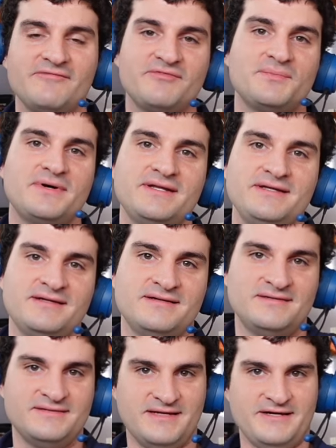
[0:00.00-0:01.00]
everybody,
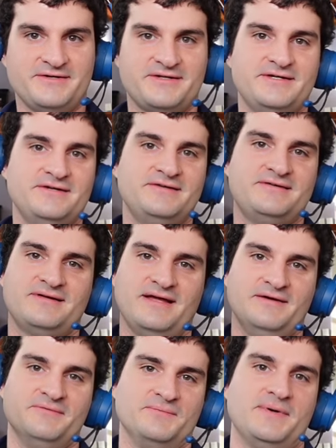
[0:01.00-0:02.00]
Eric here,
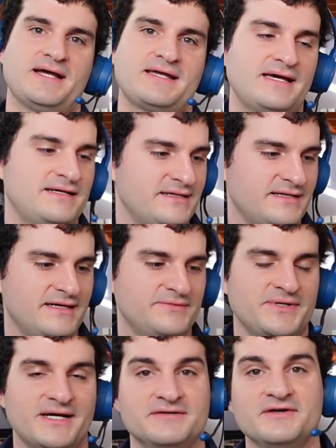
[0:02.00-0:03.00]
and we're back at it again.
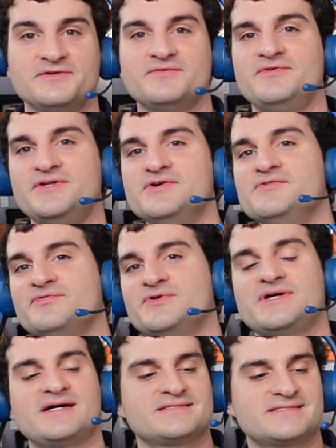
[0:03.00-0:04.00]
We got another video for
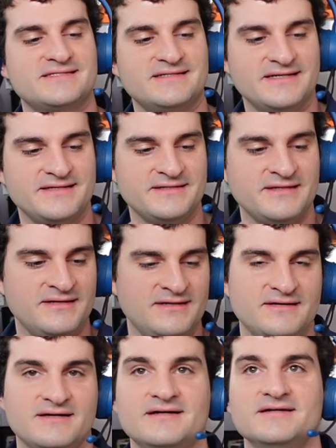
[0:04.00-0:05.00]
you guys today.
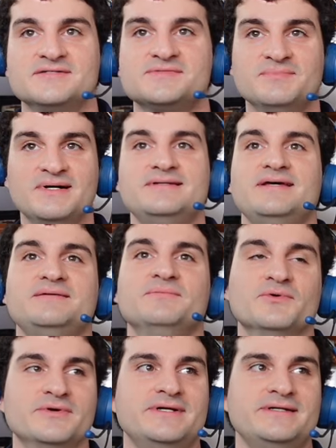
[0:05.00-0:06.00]
Uh, it's Monday
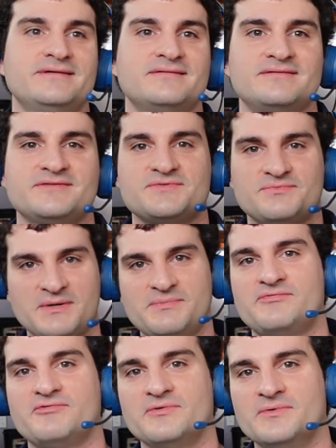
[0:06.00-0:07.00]
morning. It's right
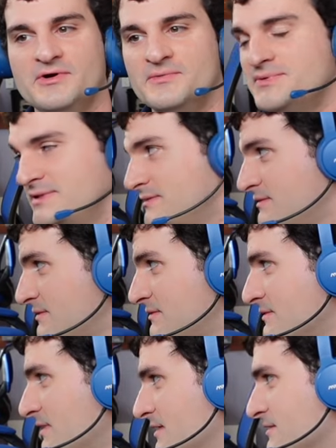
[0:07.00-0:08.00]
before we open.
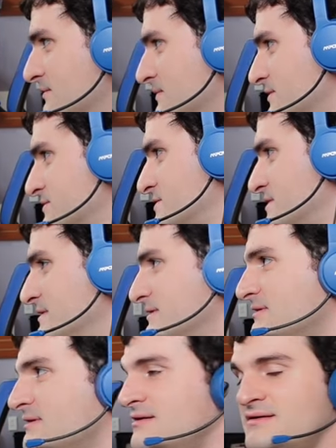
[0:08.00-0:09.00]
Uh, no one else is
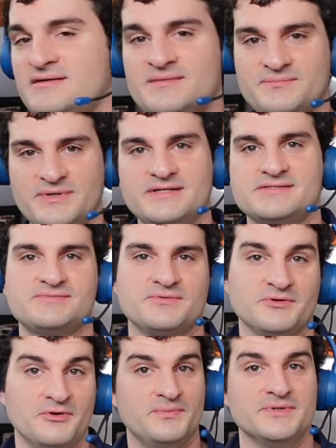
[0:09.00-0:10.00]
here, but we're
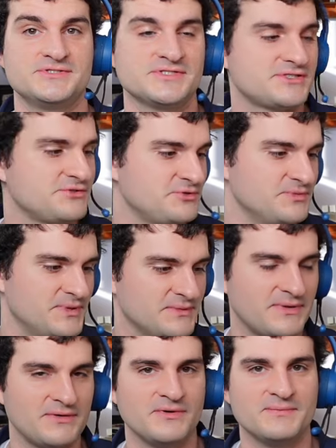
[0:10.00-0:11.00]
gonna open just a little
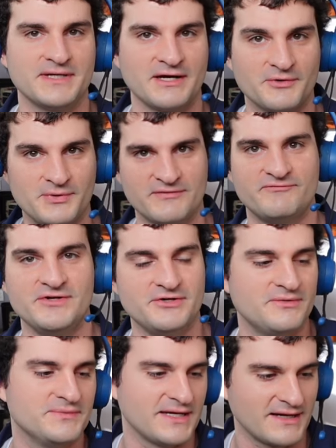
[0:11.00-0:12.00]
bit. But I want to make a quick
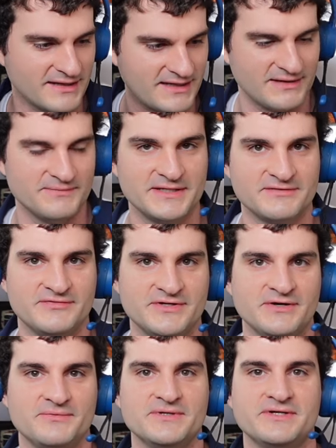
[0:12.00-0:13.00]
video. I'm like, I gotta make a
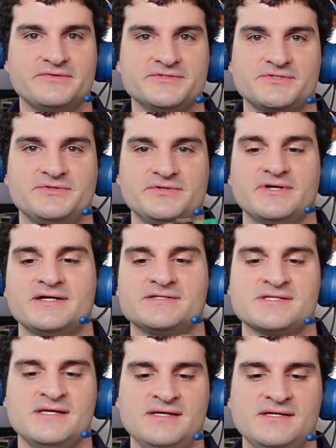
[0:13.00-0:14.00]
video. I want to show you
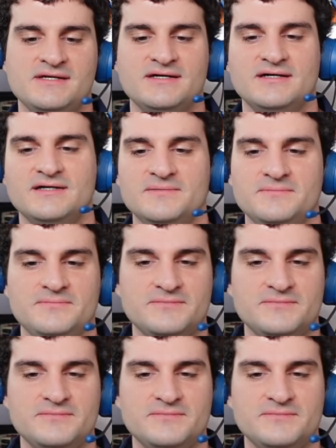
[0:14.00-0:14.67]
guys um,